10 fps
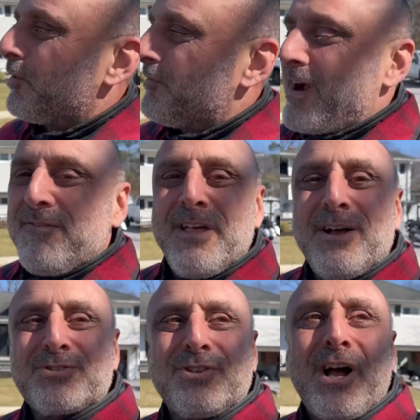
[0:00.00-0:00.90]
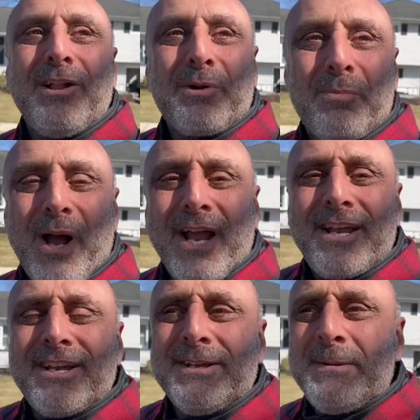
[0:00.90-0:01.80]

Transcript: or five thousand dollar bike